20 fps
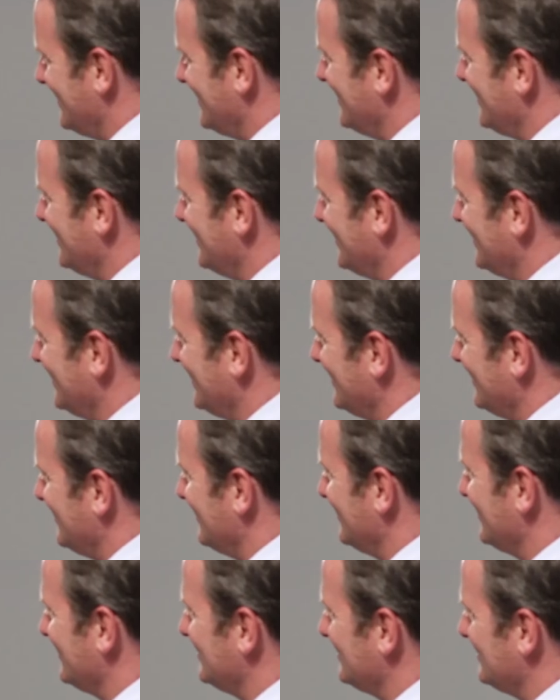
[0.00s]

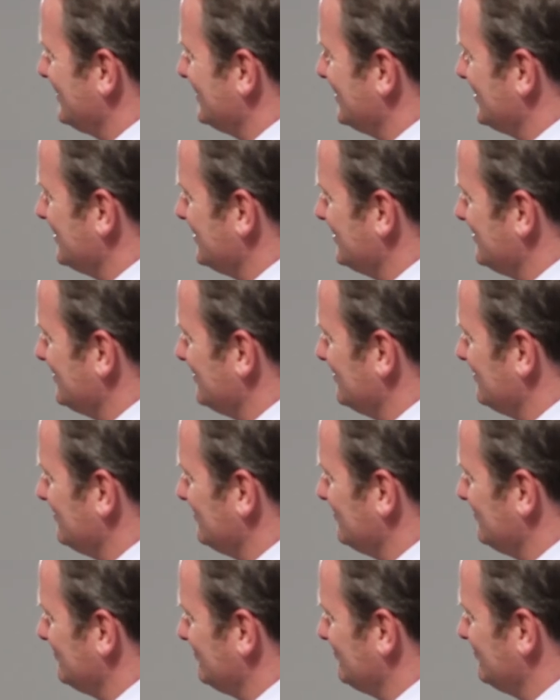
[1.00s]

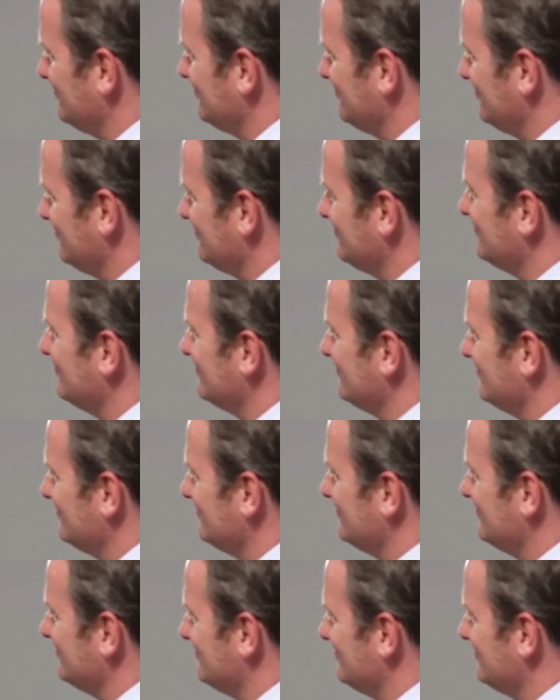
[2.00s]

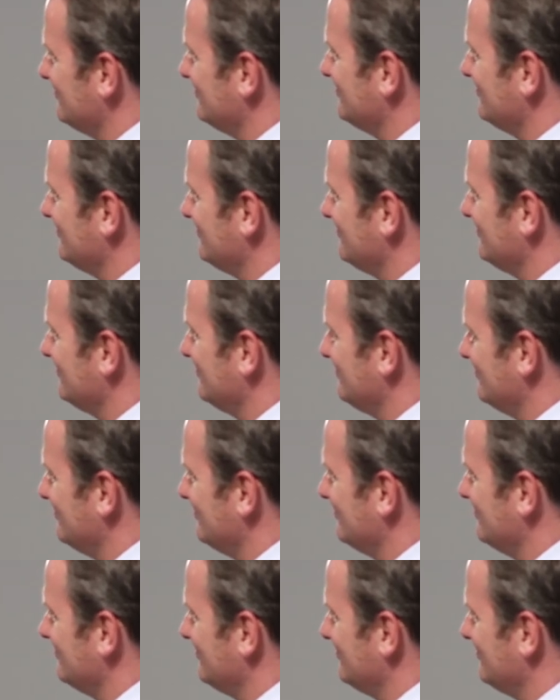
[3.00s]

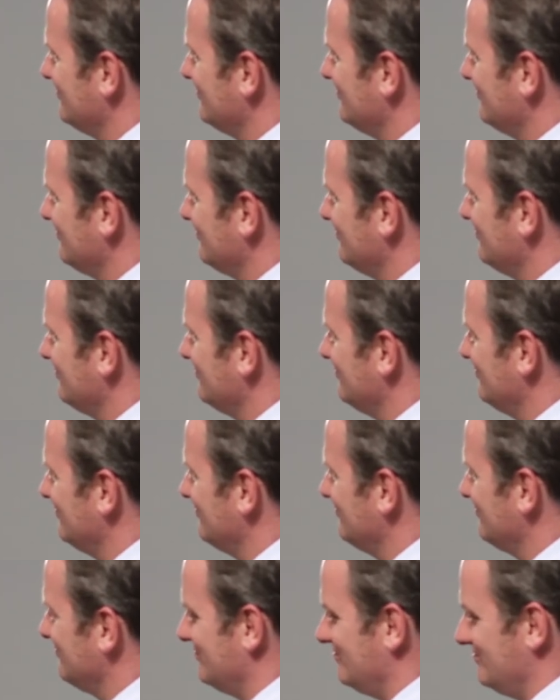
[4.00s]

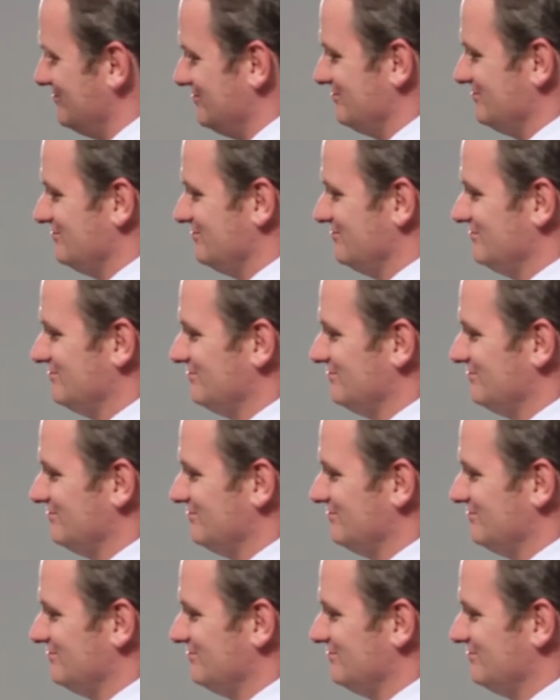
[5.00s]
This person isn't speaking.